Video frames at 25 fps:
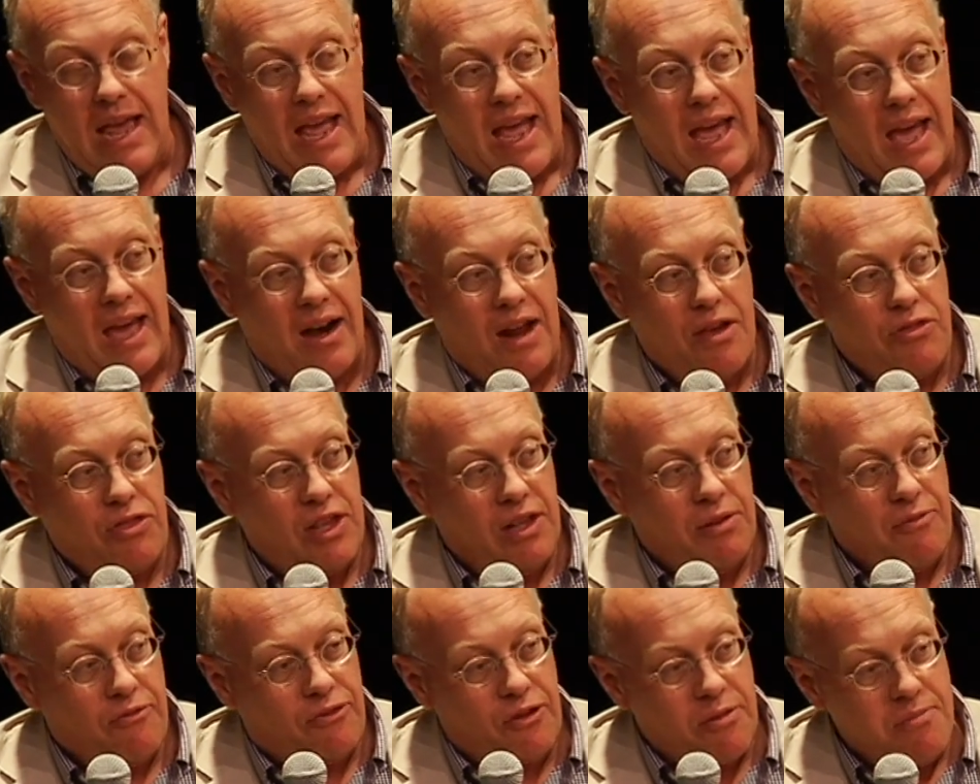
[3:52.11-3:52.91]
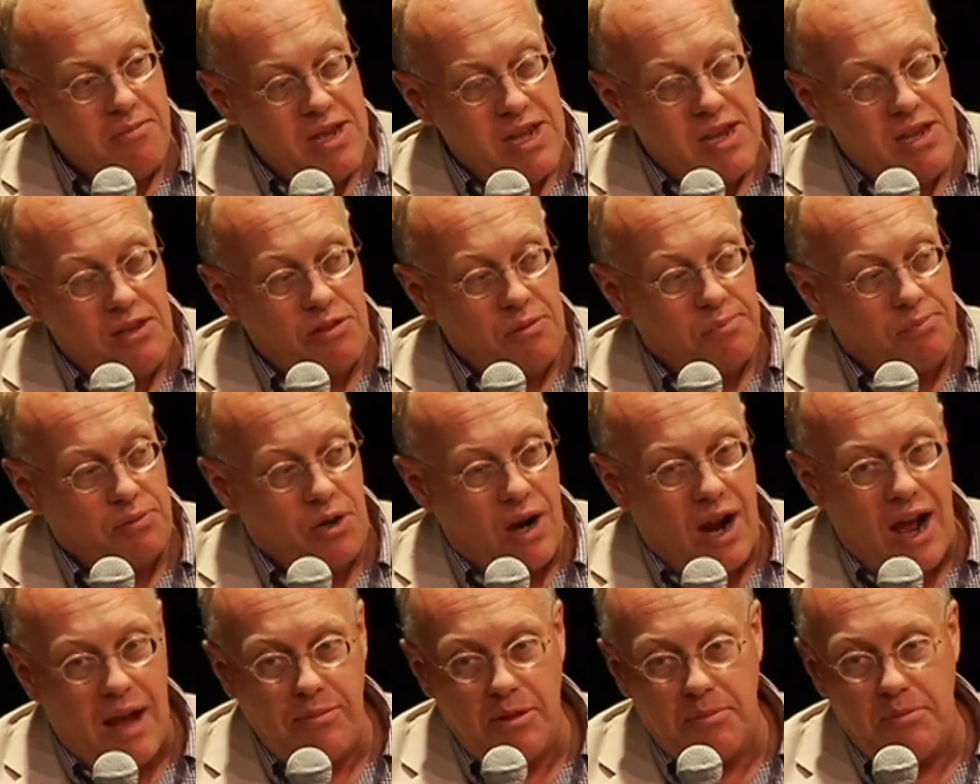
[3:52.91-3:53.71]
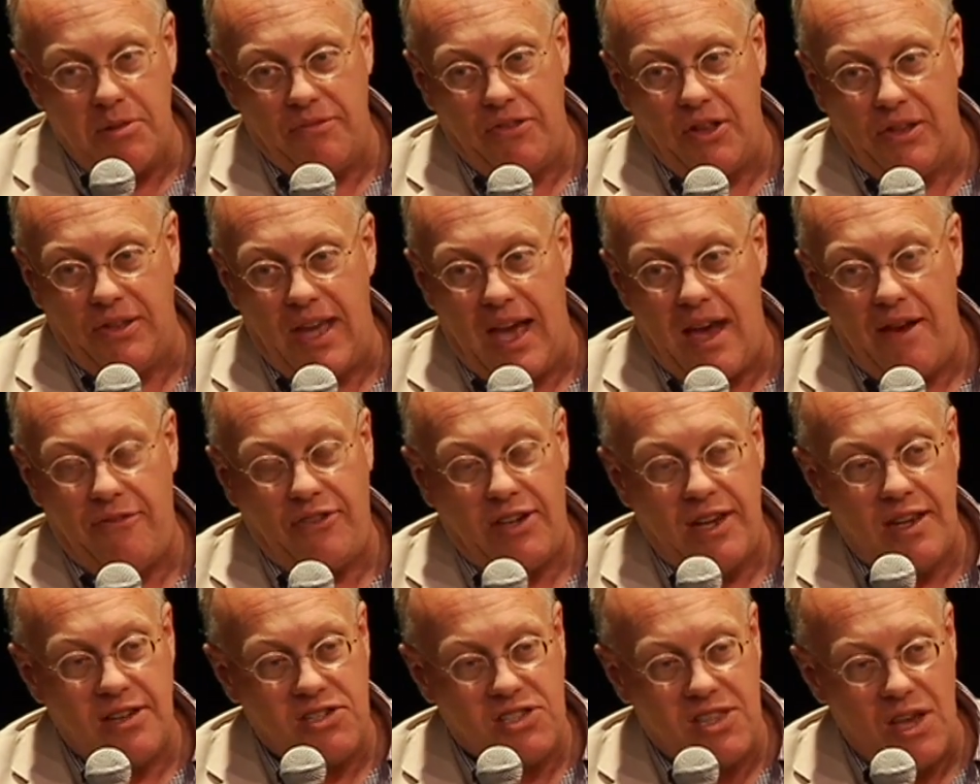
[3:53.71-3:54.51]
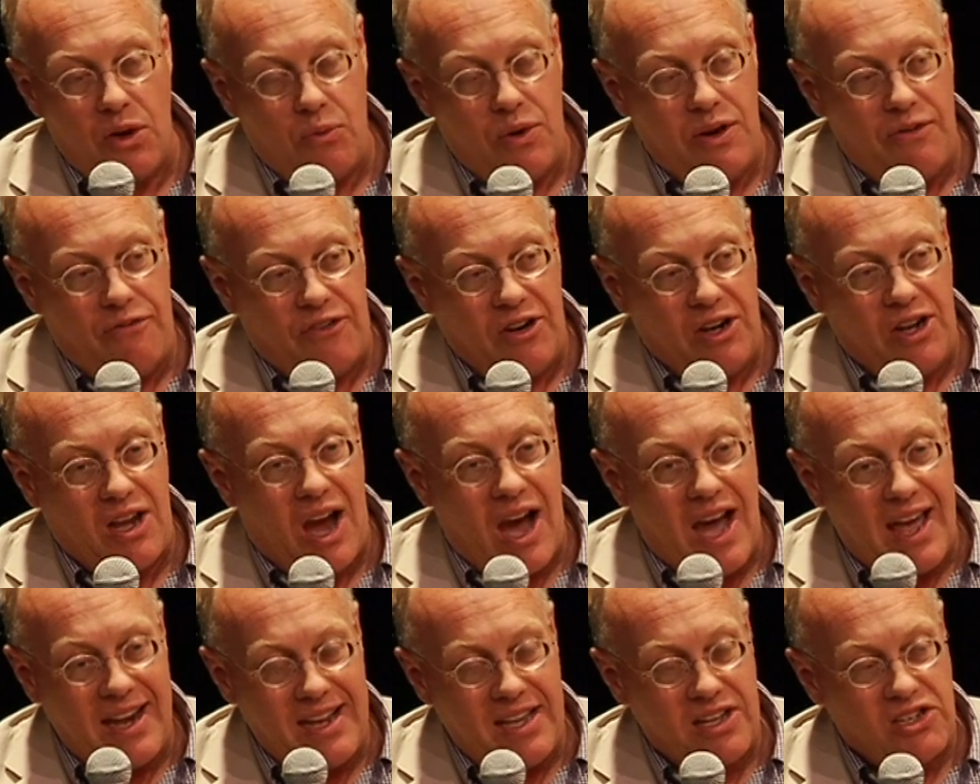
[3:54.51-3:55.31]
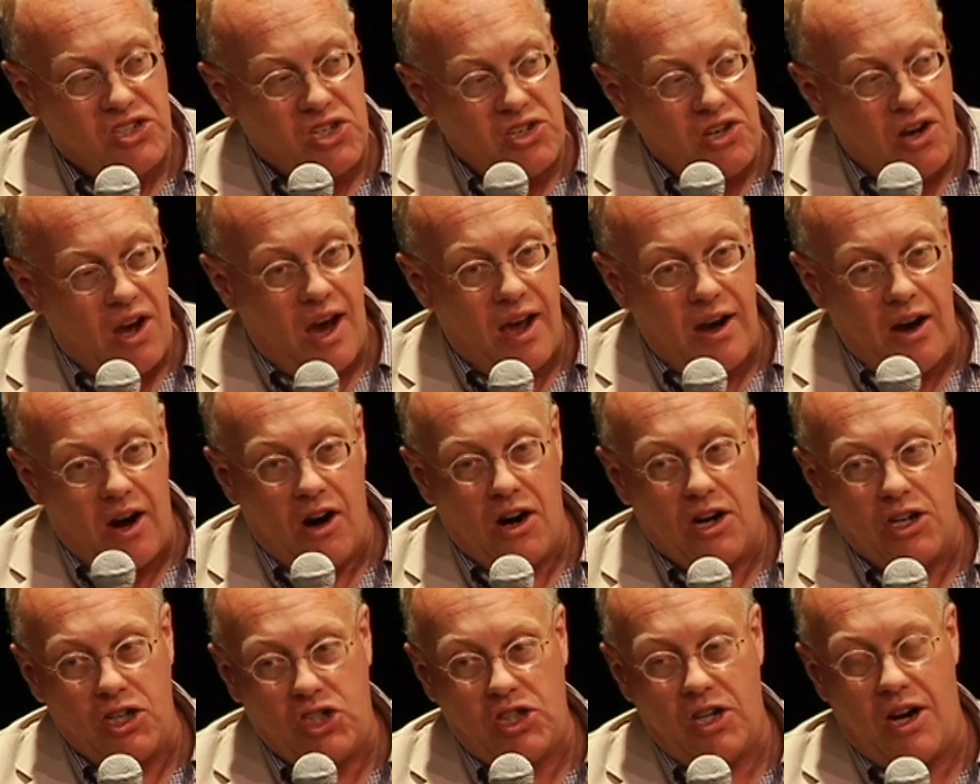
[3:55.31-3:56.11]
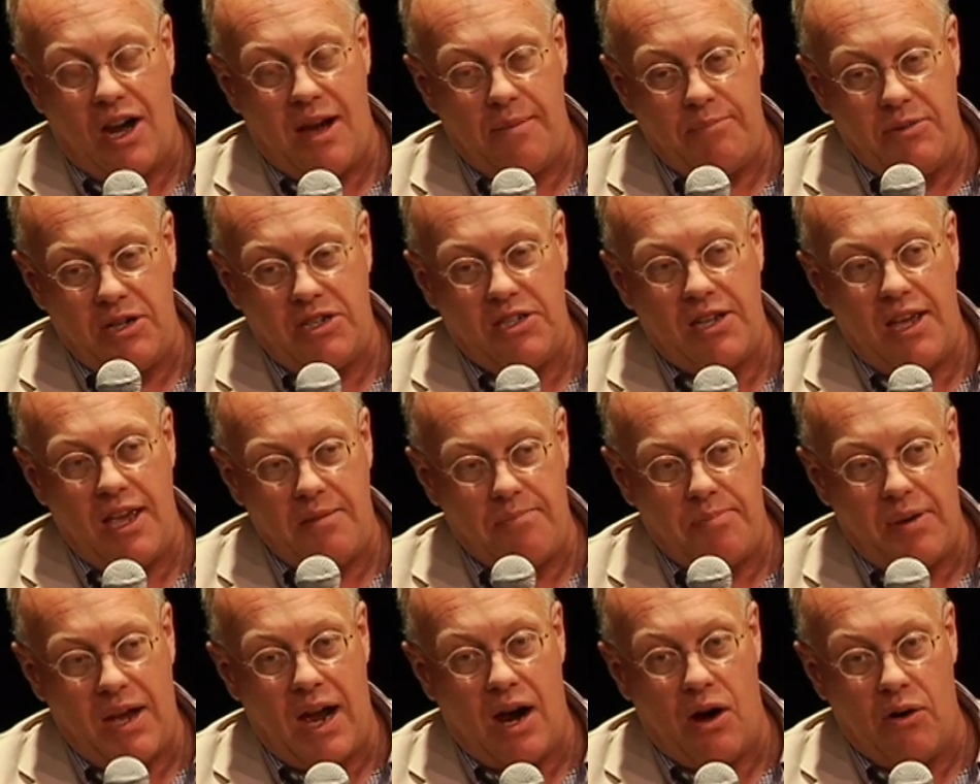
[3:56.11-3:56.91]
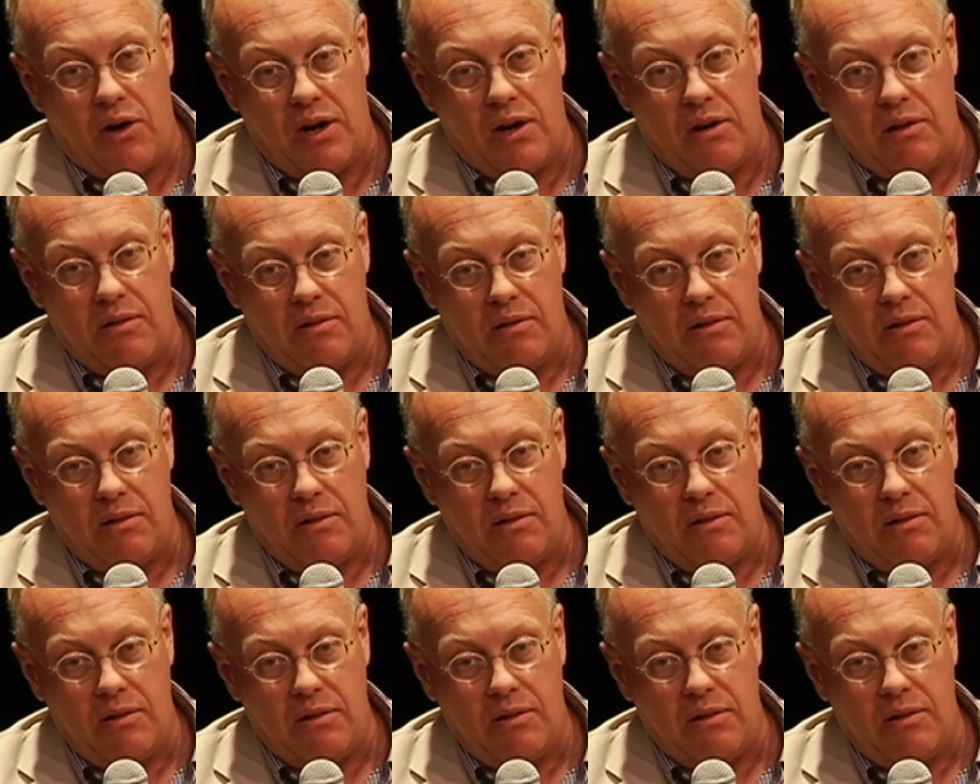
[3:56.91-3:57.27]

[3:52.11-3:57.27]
And I think, for me, the problem of the left is that we forgot it's not our job to take power.